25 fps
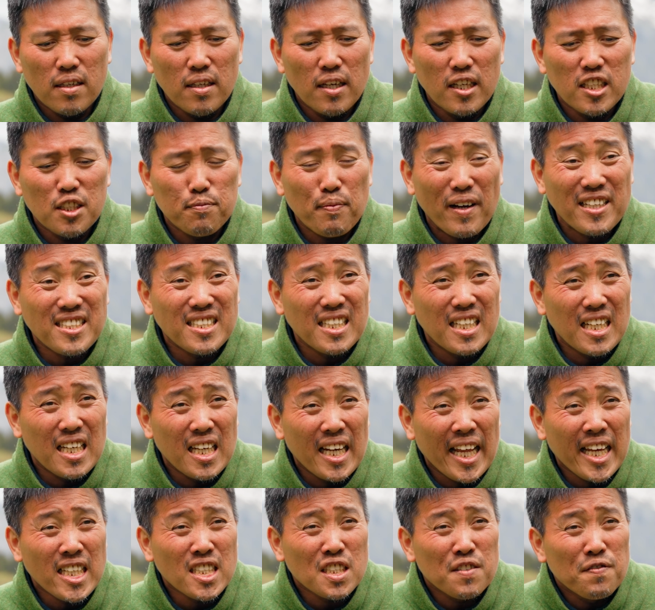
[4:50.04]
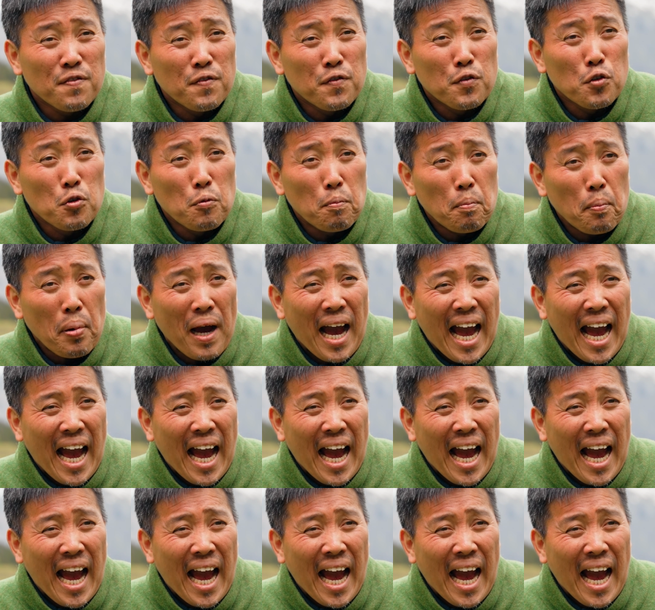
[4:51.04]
it's basically less through